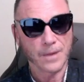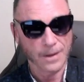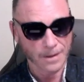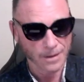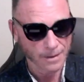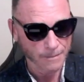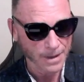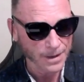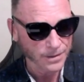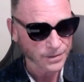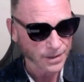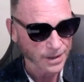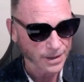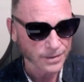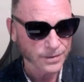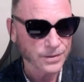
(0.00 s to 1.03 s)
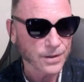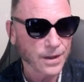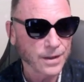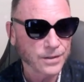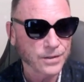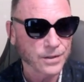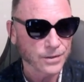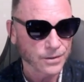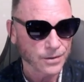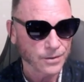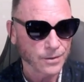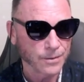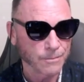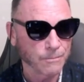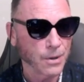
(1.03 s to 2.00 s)
amazing insights into
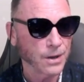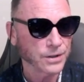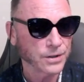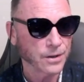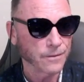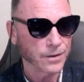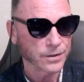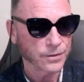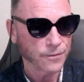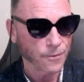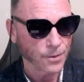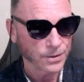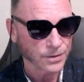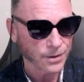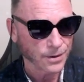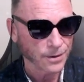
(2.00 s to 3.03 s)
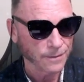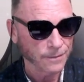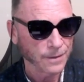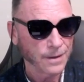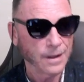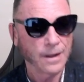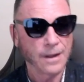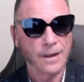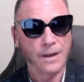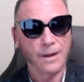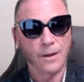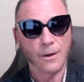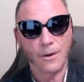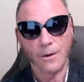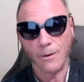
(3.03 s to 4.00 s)
the Boshkovich force curve,
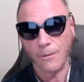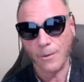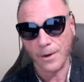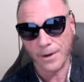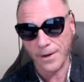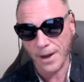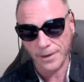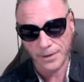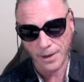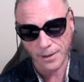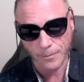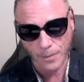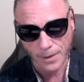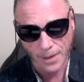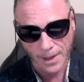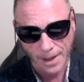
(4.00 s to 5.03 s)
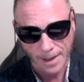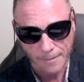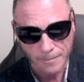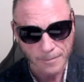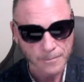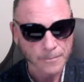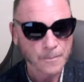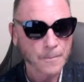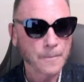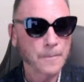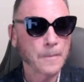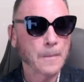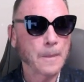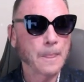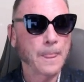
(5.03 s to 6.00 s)
oh, we're not done with that.
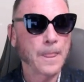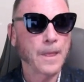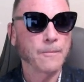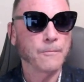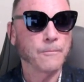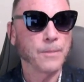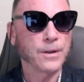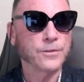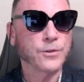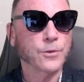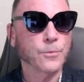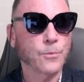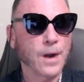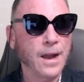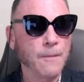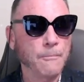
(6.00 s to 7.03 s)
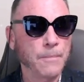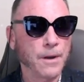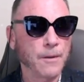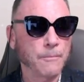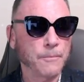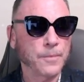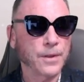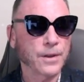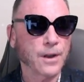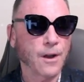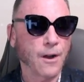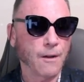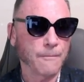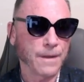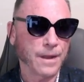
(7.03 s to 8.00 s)
But to wrap up the
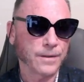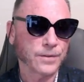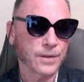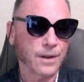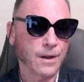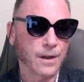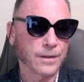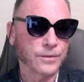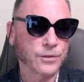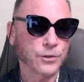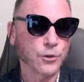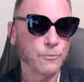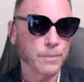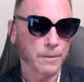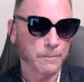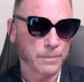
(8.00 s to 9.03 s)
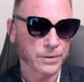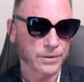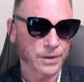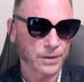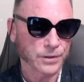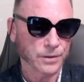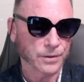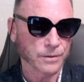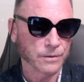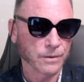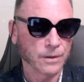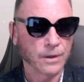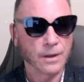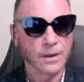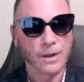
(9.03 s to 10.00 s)
comment on superposition,
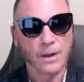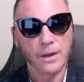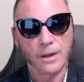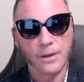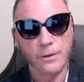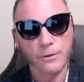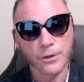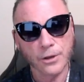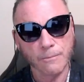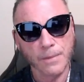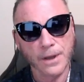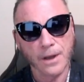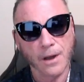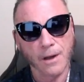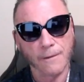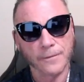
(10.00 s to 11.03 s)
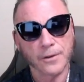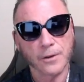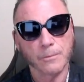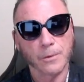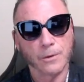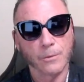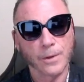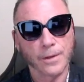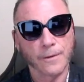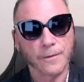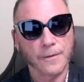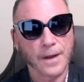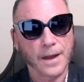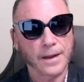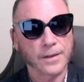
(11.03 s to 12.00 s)
you should be comfortable with the
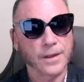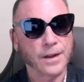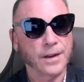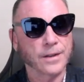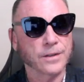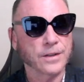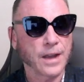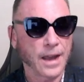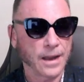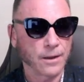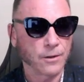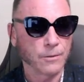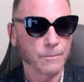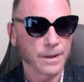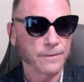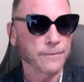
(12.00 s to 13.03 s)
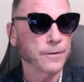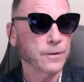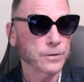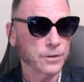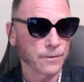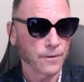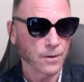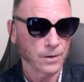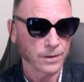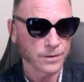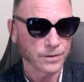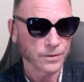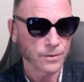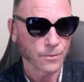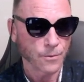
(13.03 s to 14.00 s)
fact that entanglement, first of all,
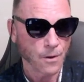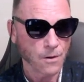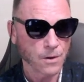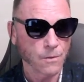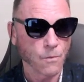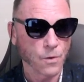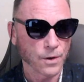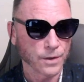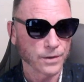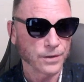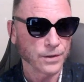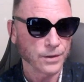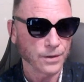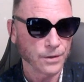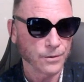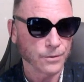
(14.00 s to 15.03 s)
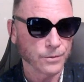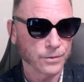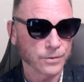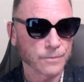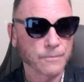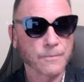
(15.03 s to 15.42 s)
is the wrong word to use.